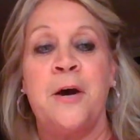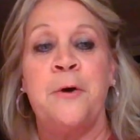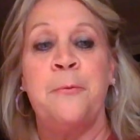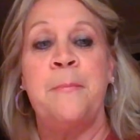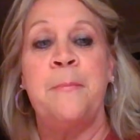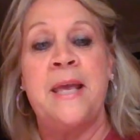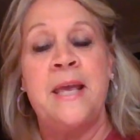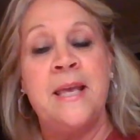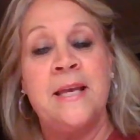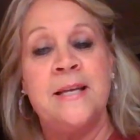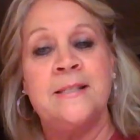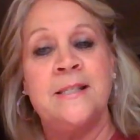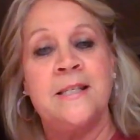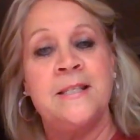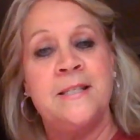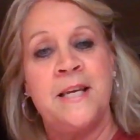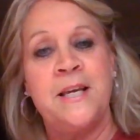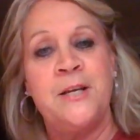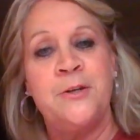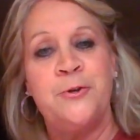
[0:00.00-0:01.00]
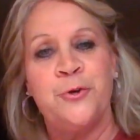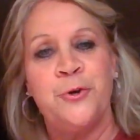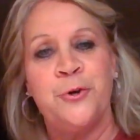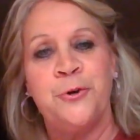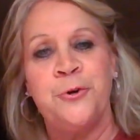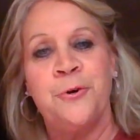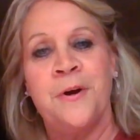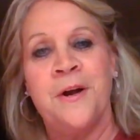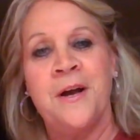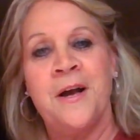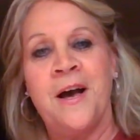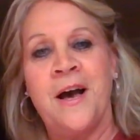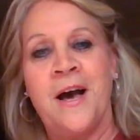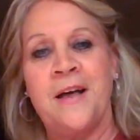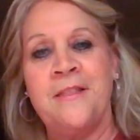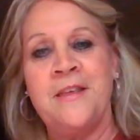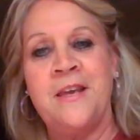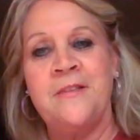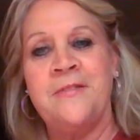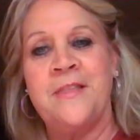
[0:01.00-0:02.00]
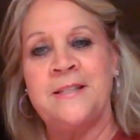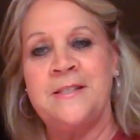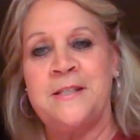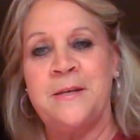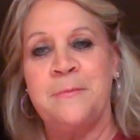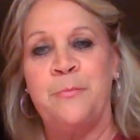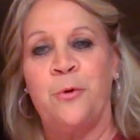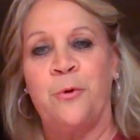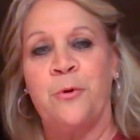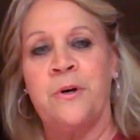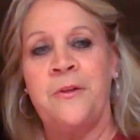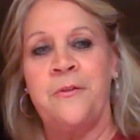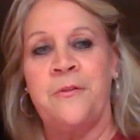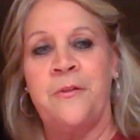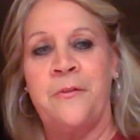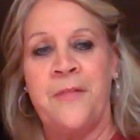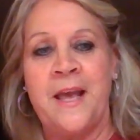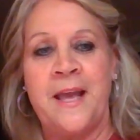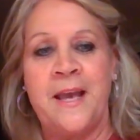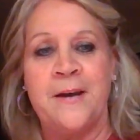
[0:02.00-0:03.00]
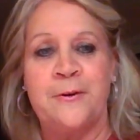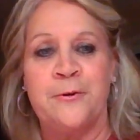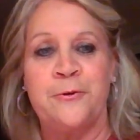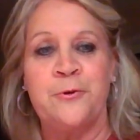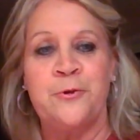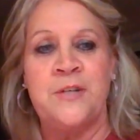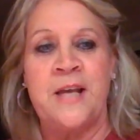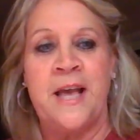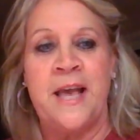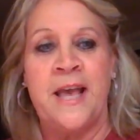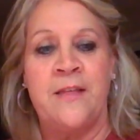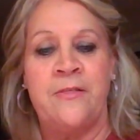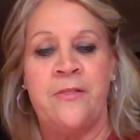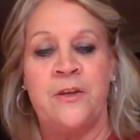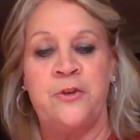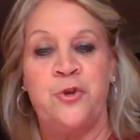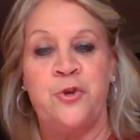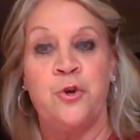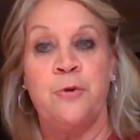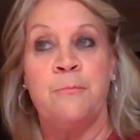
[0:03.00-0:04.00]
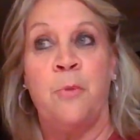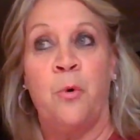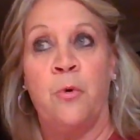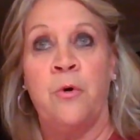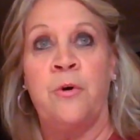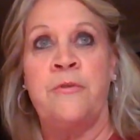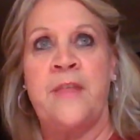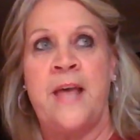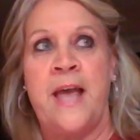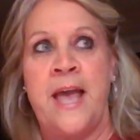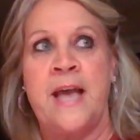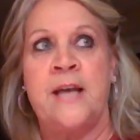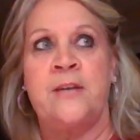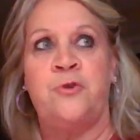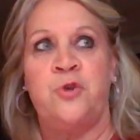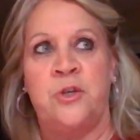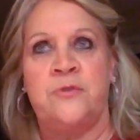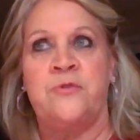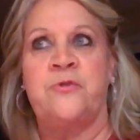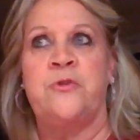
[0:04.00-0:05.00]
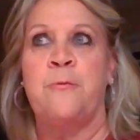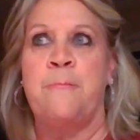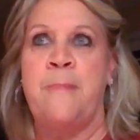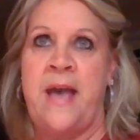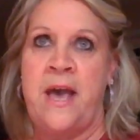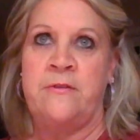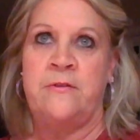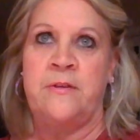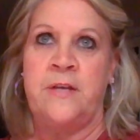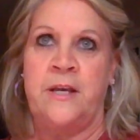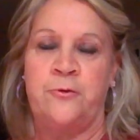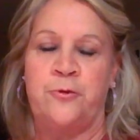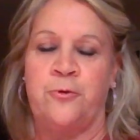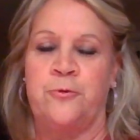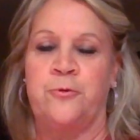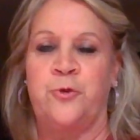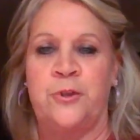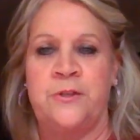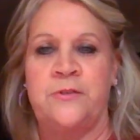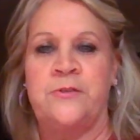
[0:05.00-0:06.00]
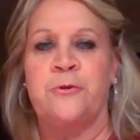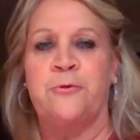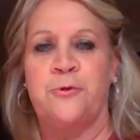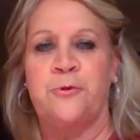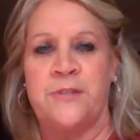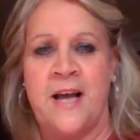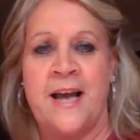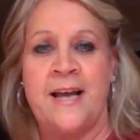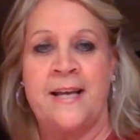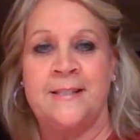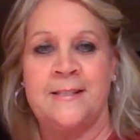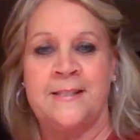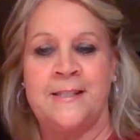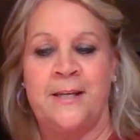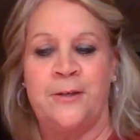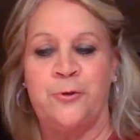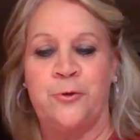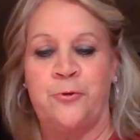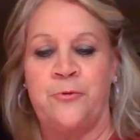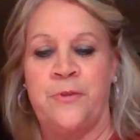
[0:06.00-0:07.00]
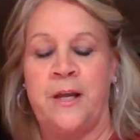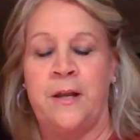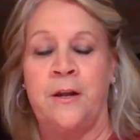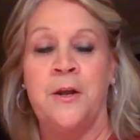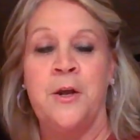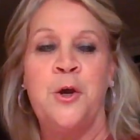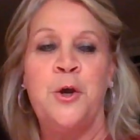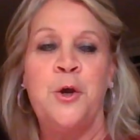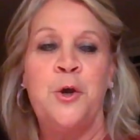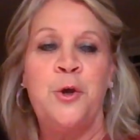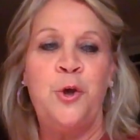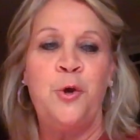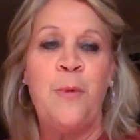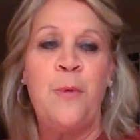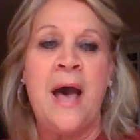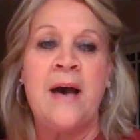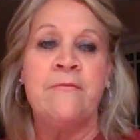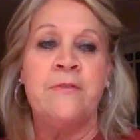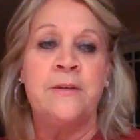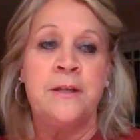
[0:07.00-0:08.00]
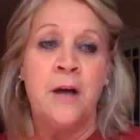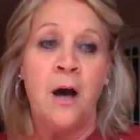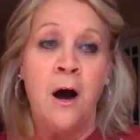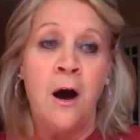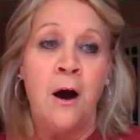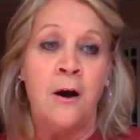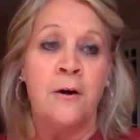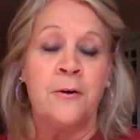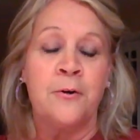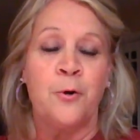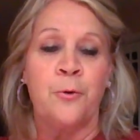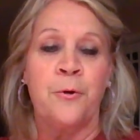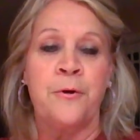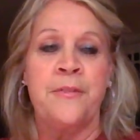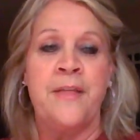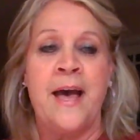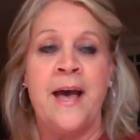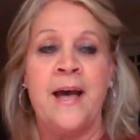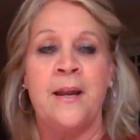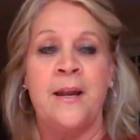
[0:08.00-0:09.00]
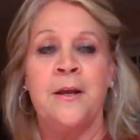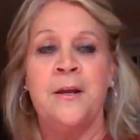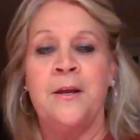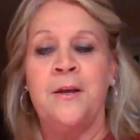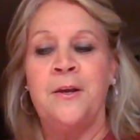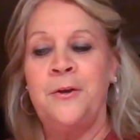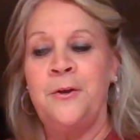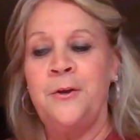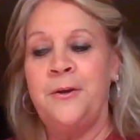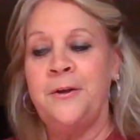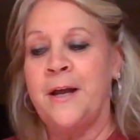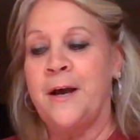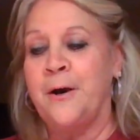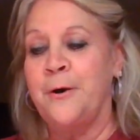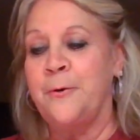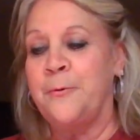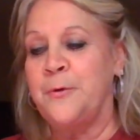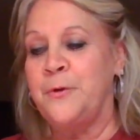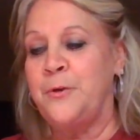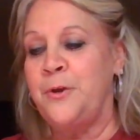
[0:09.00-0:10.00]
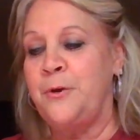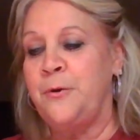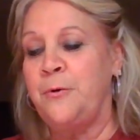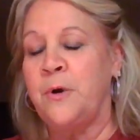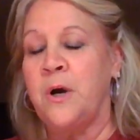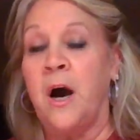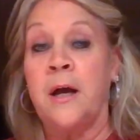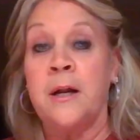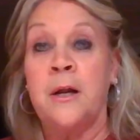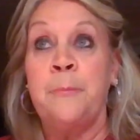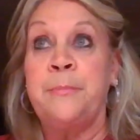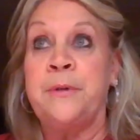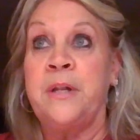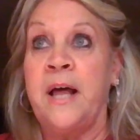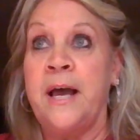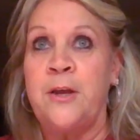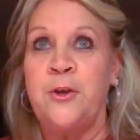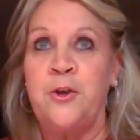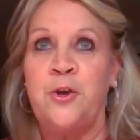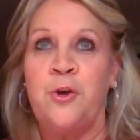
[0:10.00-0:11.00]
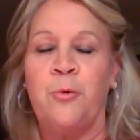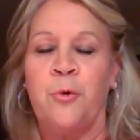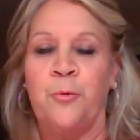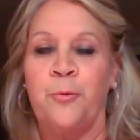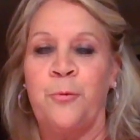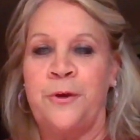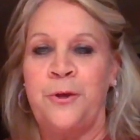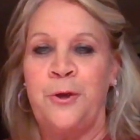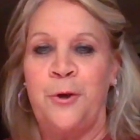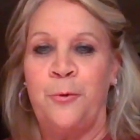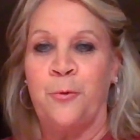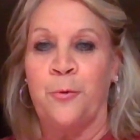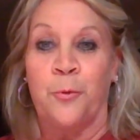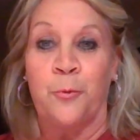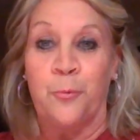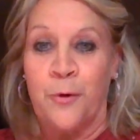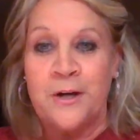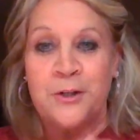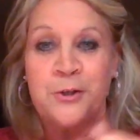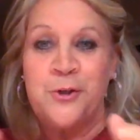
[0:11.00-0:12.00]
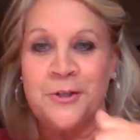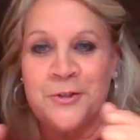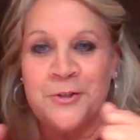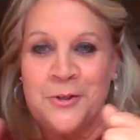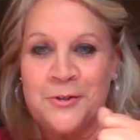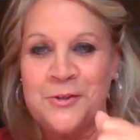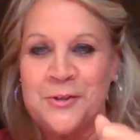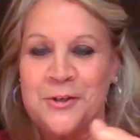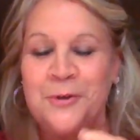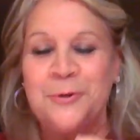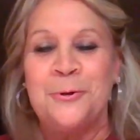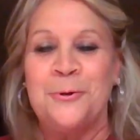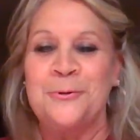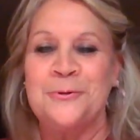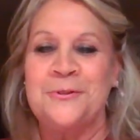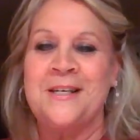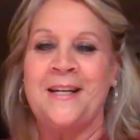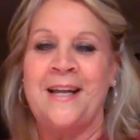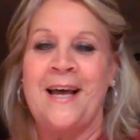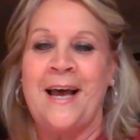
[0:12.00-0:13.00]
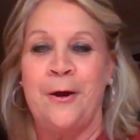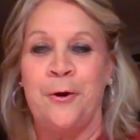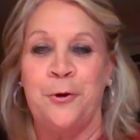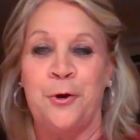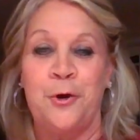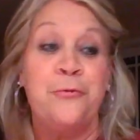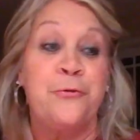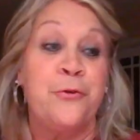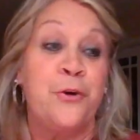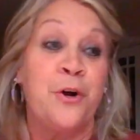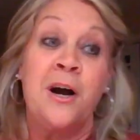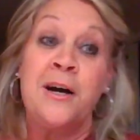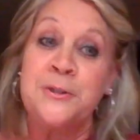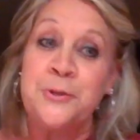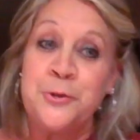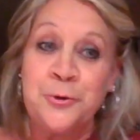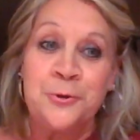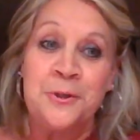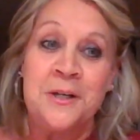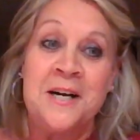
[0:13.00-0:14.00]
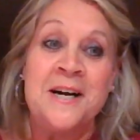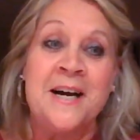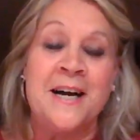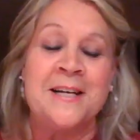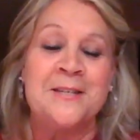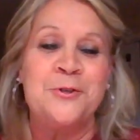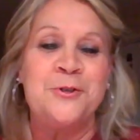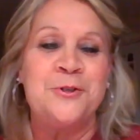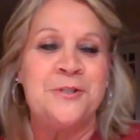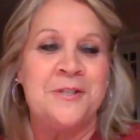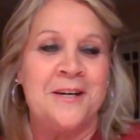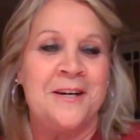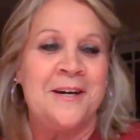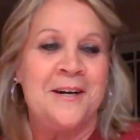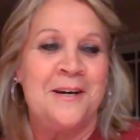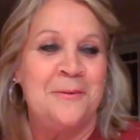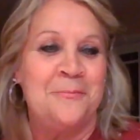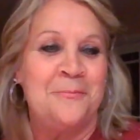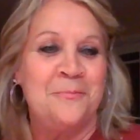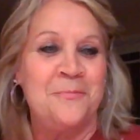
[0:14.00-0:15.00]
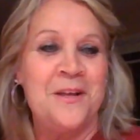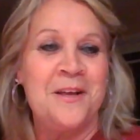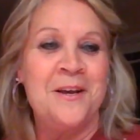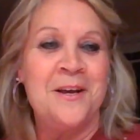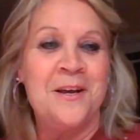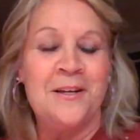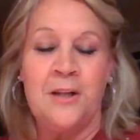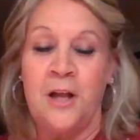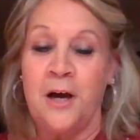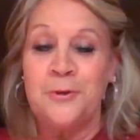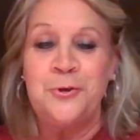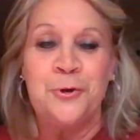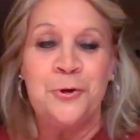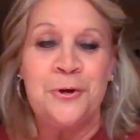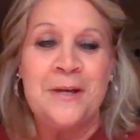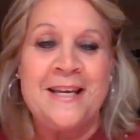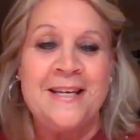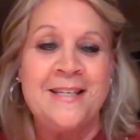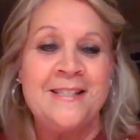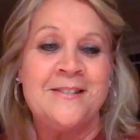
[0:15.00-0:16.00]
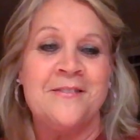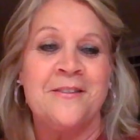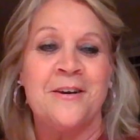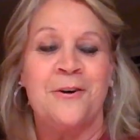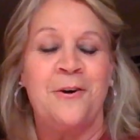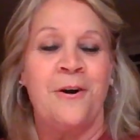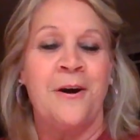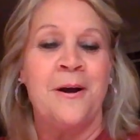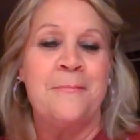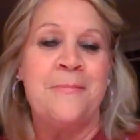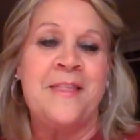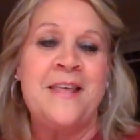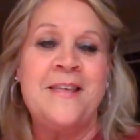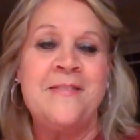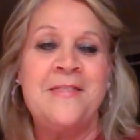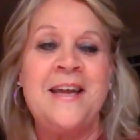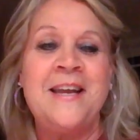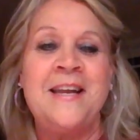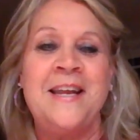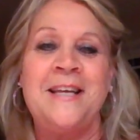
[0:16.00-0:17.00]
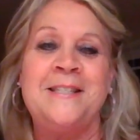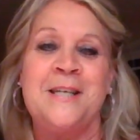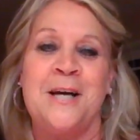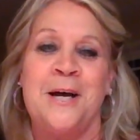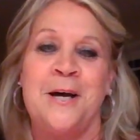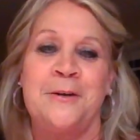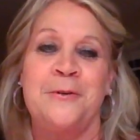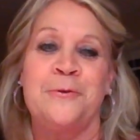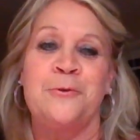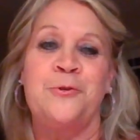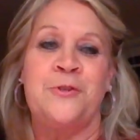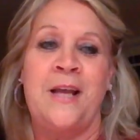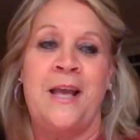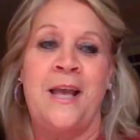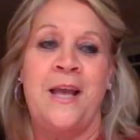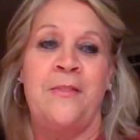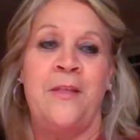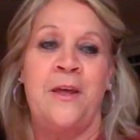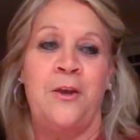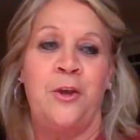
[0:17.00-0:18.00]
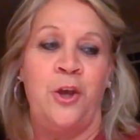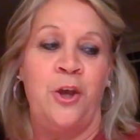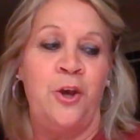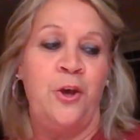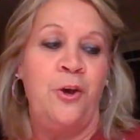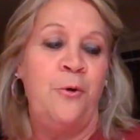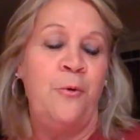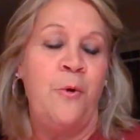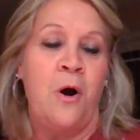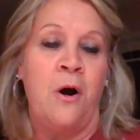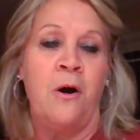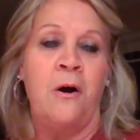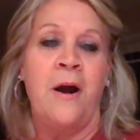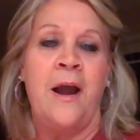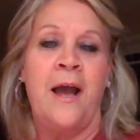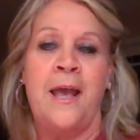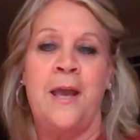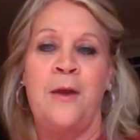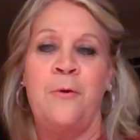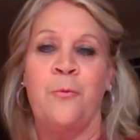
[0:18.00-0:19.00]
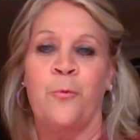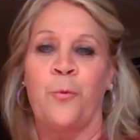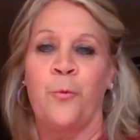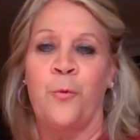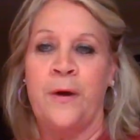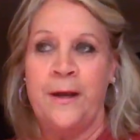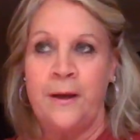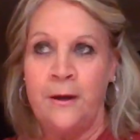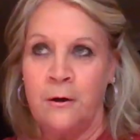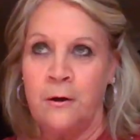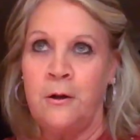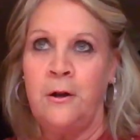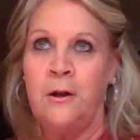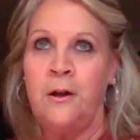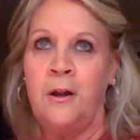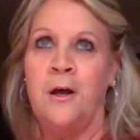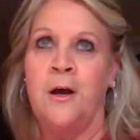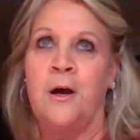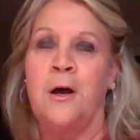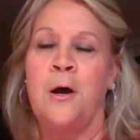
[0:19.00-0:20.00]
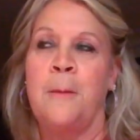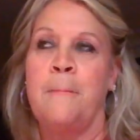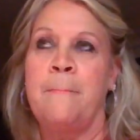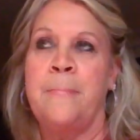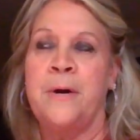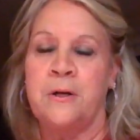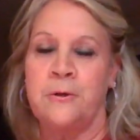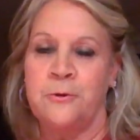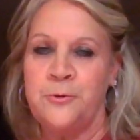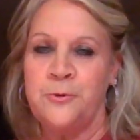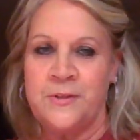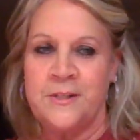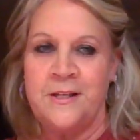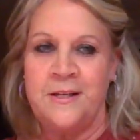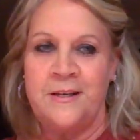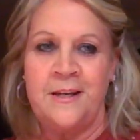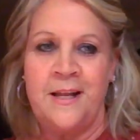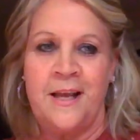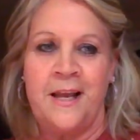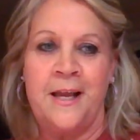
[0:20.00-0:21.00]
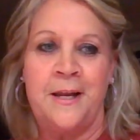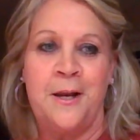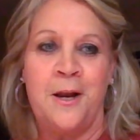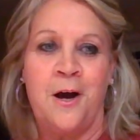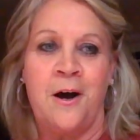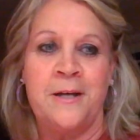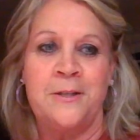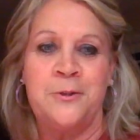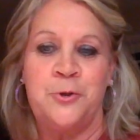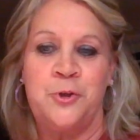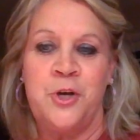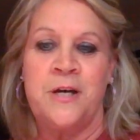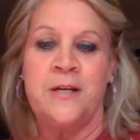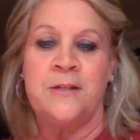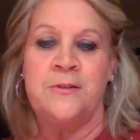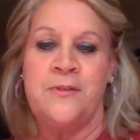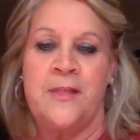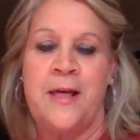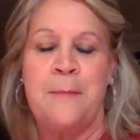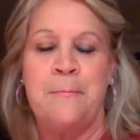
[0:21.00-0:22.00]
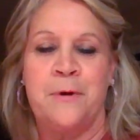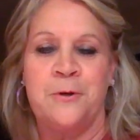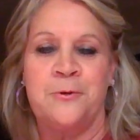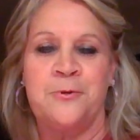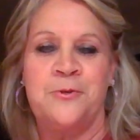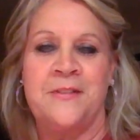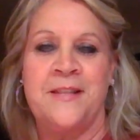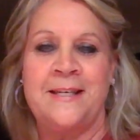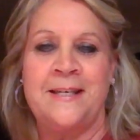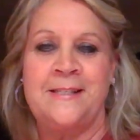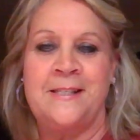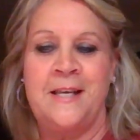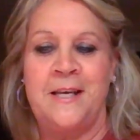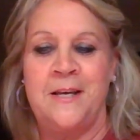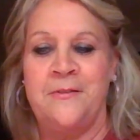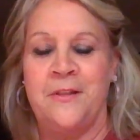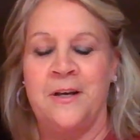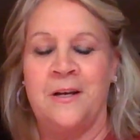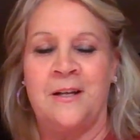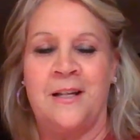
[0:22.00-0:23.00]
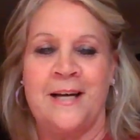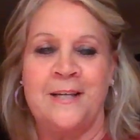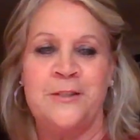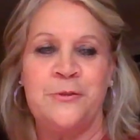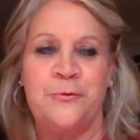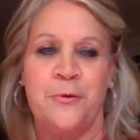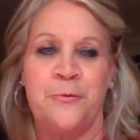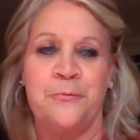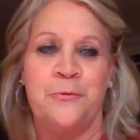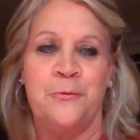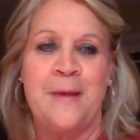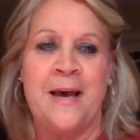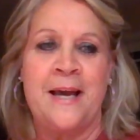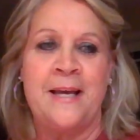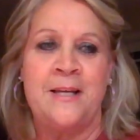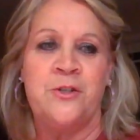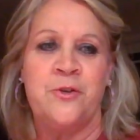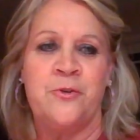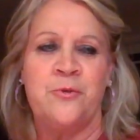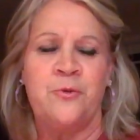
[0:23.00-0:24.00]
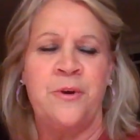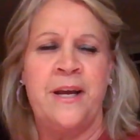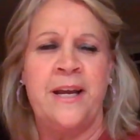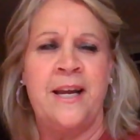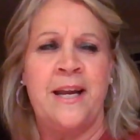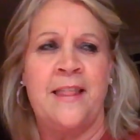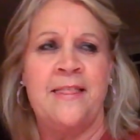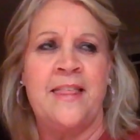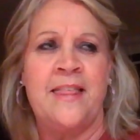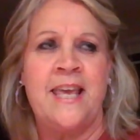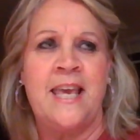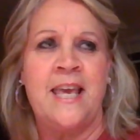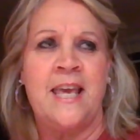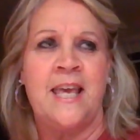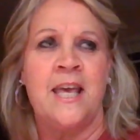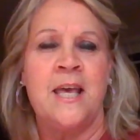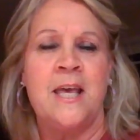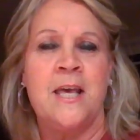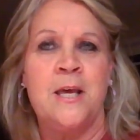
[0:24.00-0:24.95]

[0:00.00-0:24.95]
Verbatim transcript: know me as a teacher. I think that's important that they understand that you're more than just their math teacher, just their science teacher that you have a dog or that you know you got up late and you were you were rushing to school today or you forgot your lunch um, locked your keys in the car i think they need to understand that you are a real person and not just that person they see in the classroom from eight to three and i think